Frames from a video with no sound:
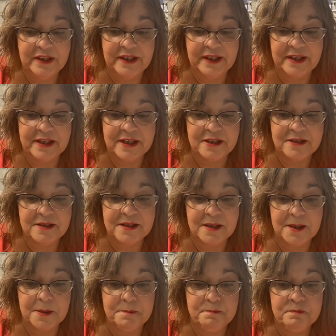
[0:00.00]

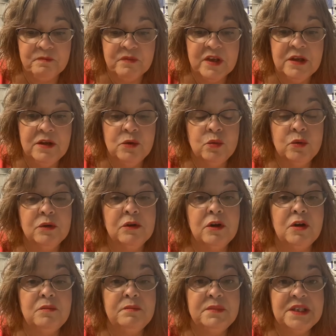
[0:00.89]
And
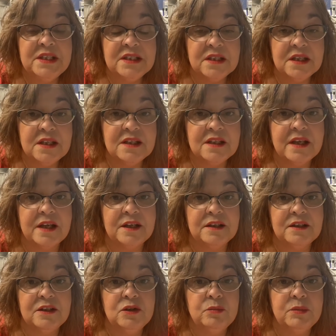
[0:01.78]
we're all missing
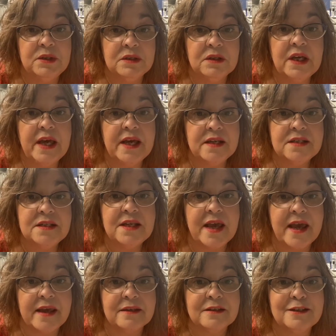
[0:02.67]
that human
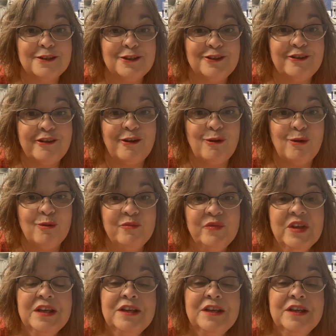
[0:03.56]
contact. So